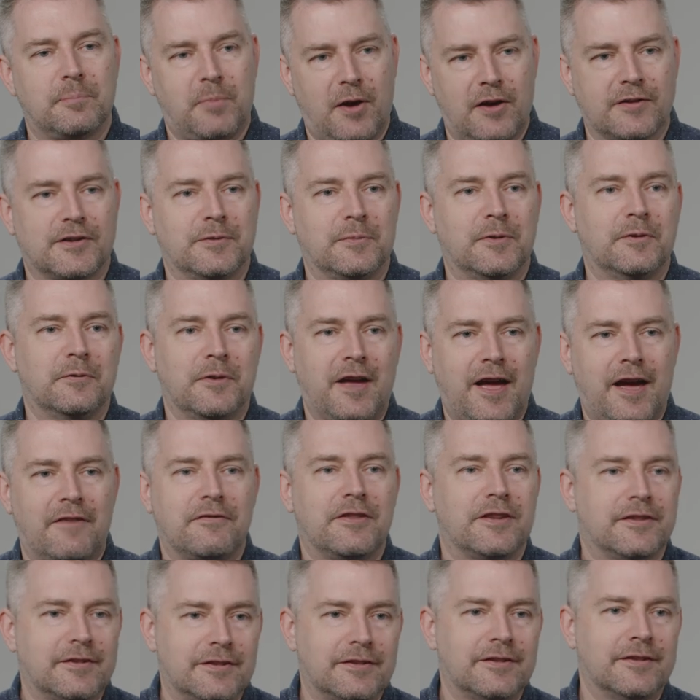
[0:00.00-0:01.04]
possible. We
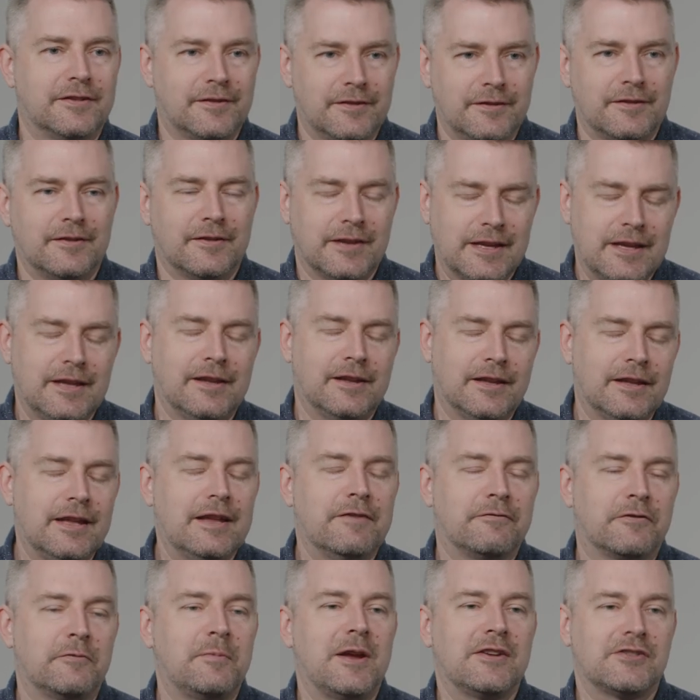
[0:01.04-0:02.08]
have this
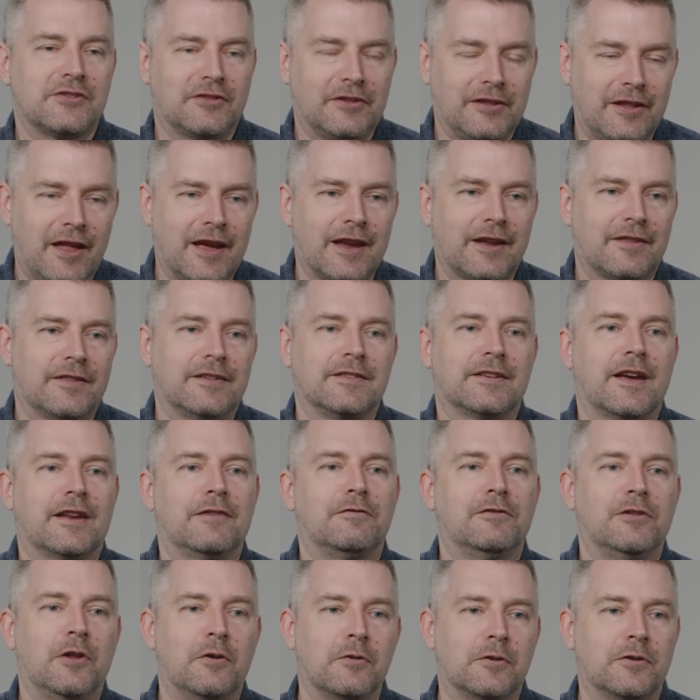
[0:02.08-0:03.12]
information like these kind
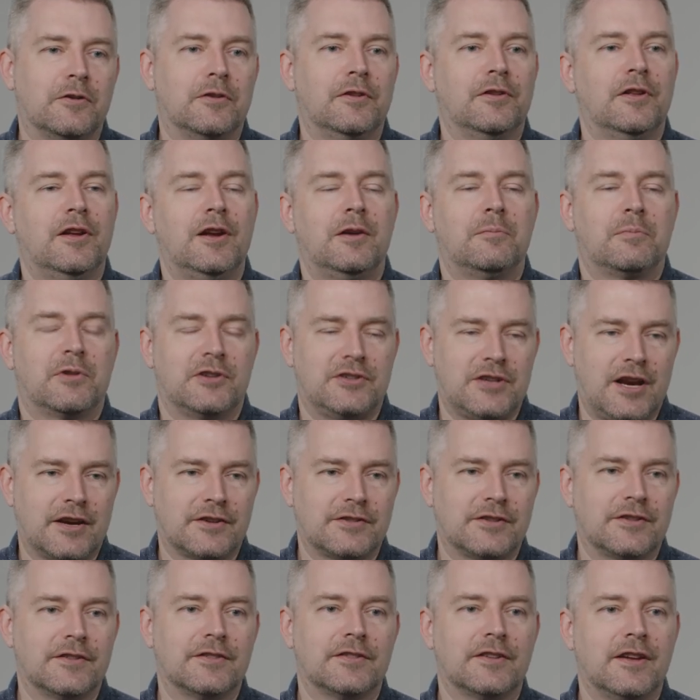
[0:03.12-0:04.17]
of local
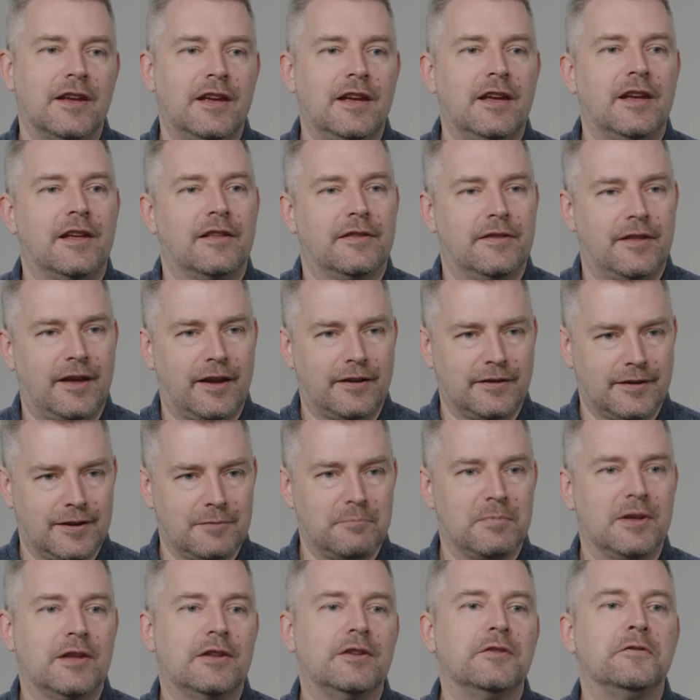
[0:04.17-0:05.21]
projections that
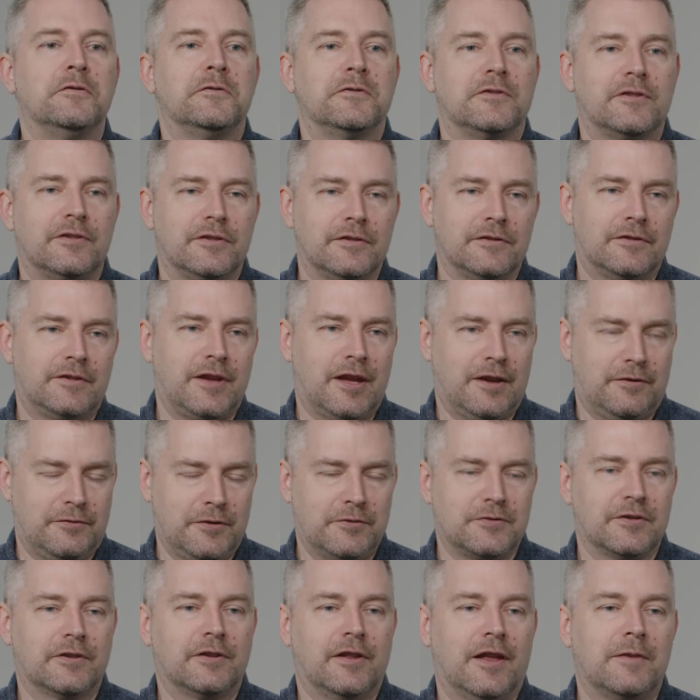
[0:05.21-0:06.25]
can be used to take
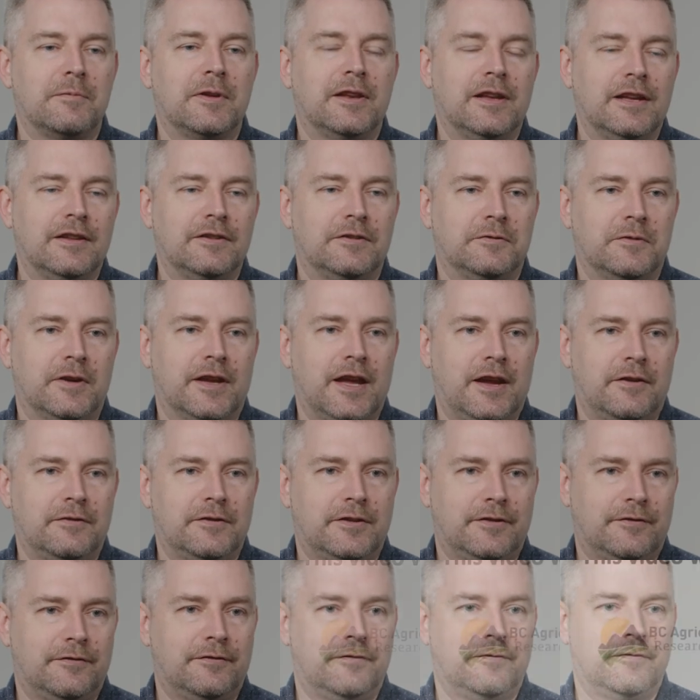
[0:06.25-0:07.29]
future climate into account.